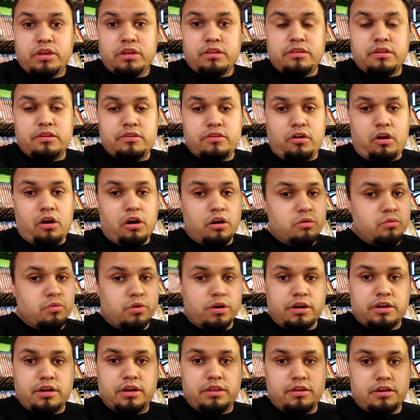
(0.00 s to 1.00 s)
This
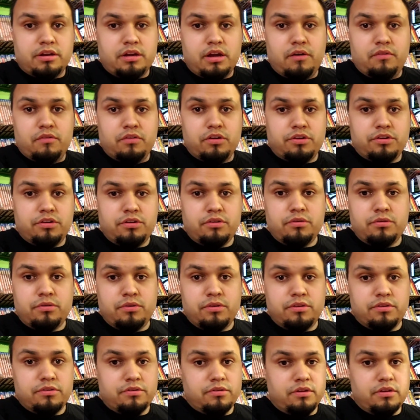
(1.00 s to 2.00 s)
artwork on the cover, too,
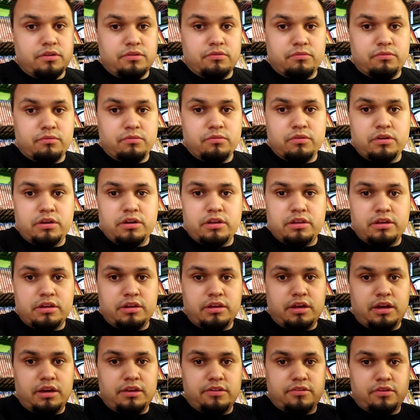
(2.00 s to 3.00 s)
is really
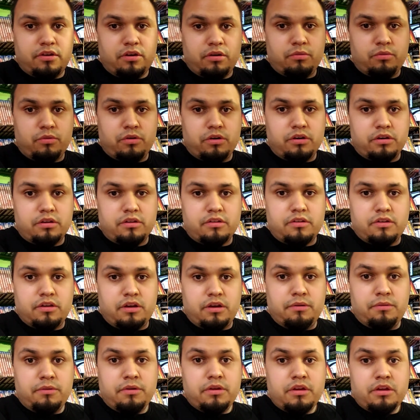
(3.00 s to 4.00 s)
nice artwork.
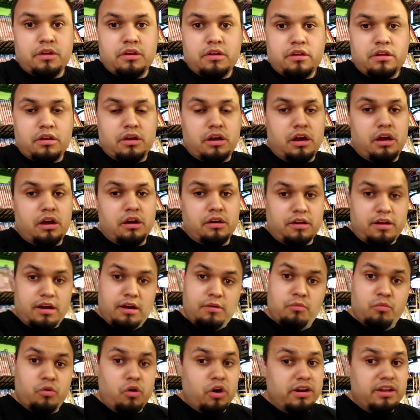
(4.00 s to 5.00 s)
So,
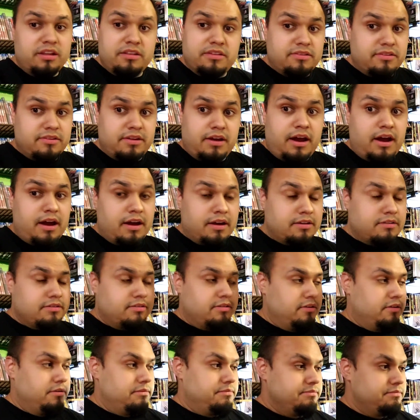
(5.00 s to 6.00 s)
got one in stock,
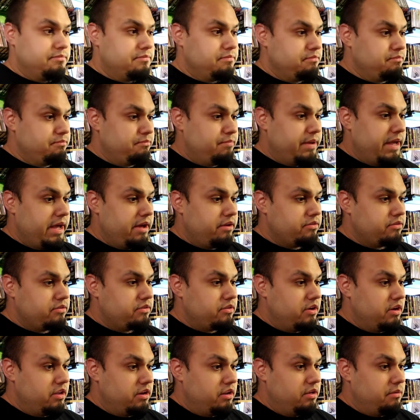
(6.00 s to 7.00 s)
so bounce
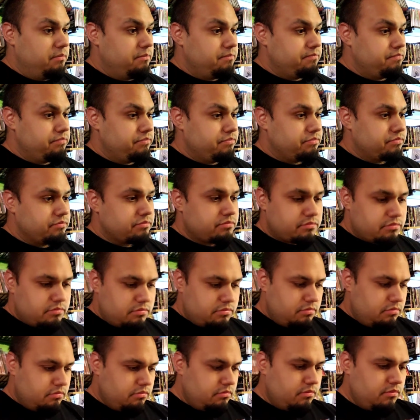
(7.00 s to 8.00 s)
on it.
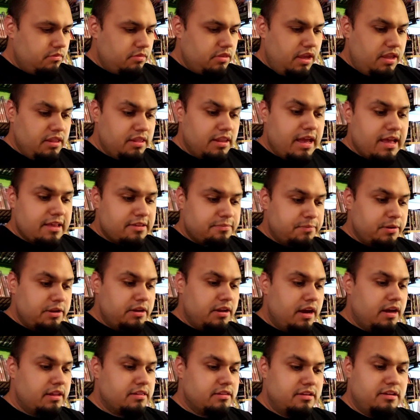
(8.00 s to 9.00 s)
And last but
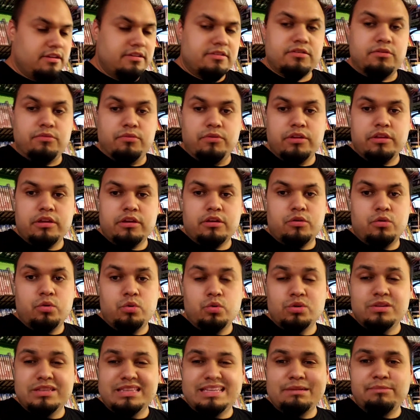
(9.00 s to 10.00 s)
not least, a really
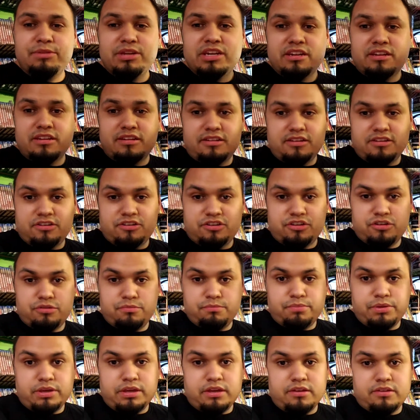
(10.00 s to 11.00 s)
cool limited edition
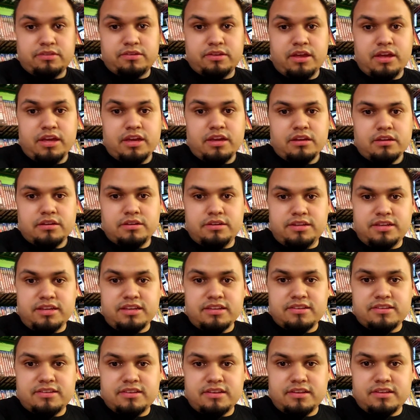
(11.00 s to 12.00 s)
piece,
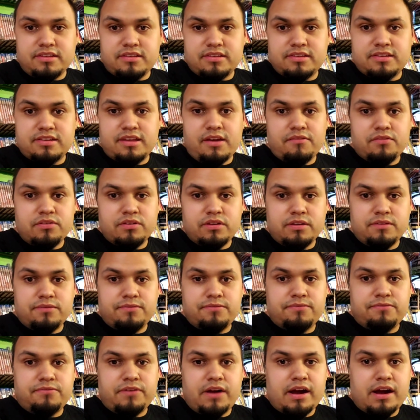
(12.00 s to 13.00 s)
DC
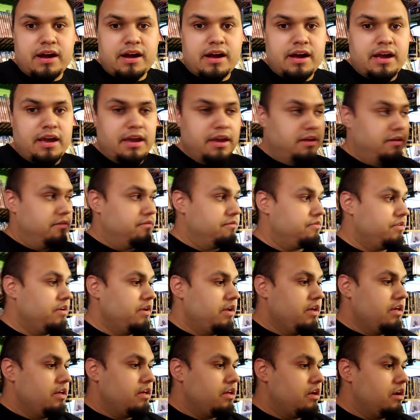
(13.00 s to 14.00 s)
75.
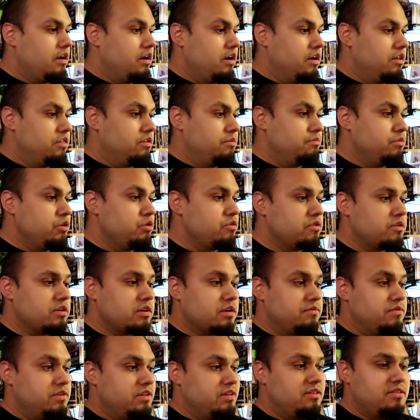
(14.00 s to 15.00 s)
The music
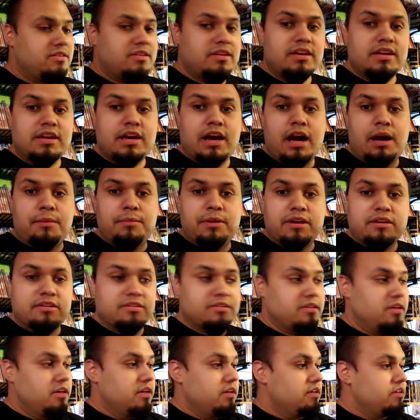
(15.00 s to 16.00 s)
of DC
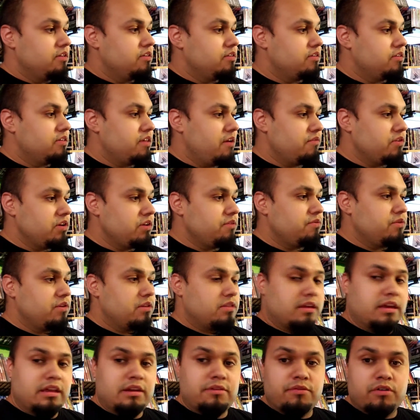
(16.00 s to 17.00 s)
Comics
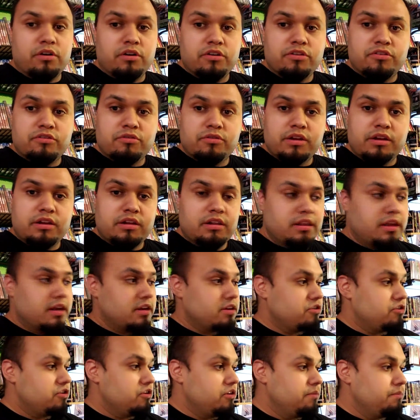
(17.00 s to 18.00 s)
75th Anniversary
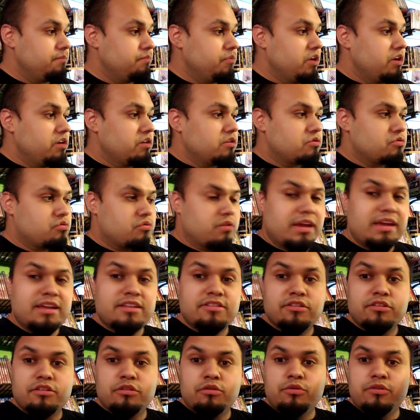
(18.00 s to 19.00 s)
Collection,
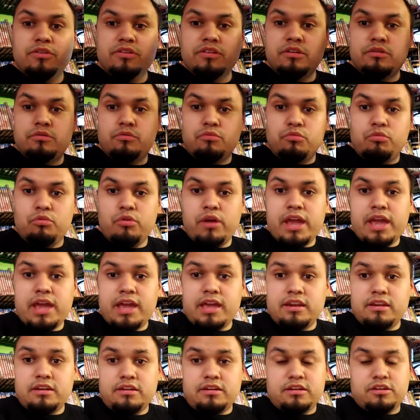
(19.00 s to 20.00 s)
Translucent
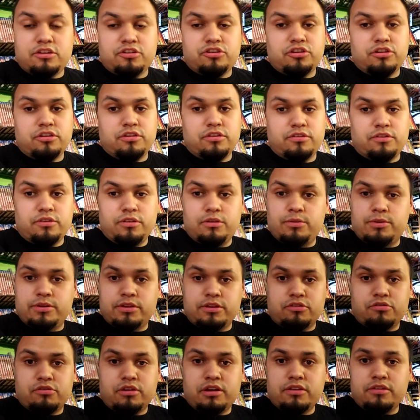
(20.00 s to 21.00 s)
Red Edition. So there was
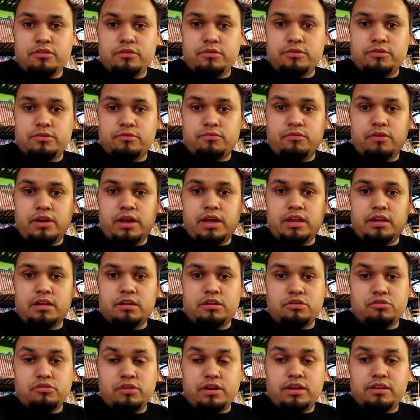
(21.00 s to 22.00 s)
a translucent red,
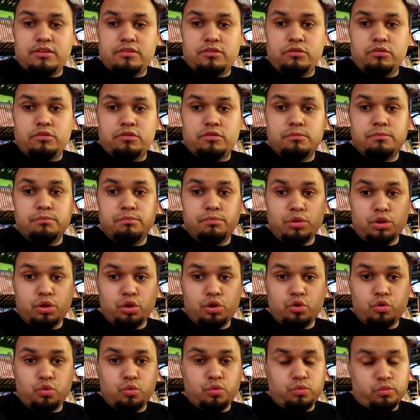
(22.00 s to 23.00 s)
a translucent
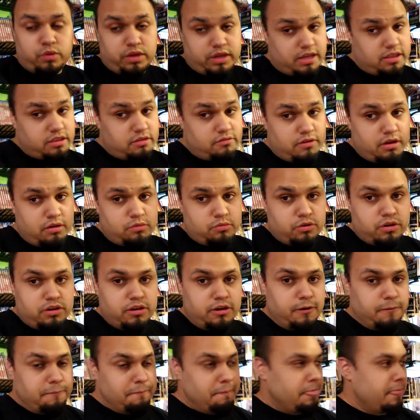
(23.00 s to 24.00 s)
blue. We got the red one
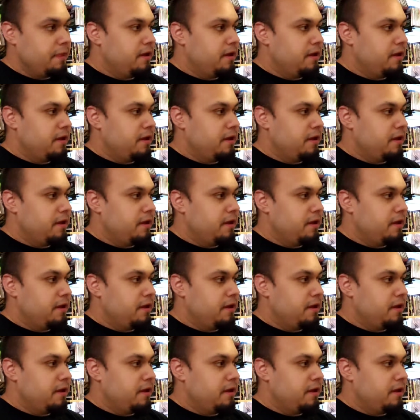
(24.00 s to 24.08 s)
here.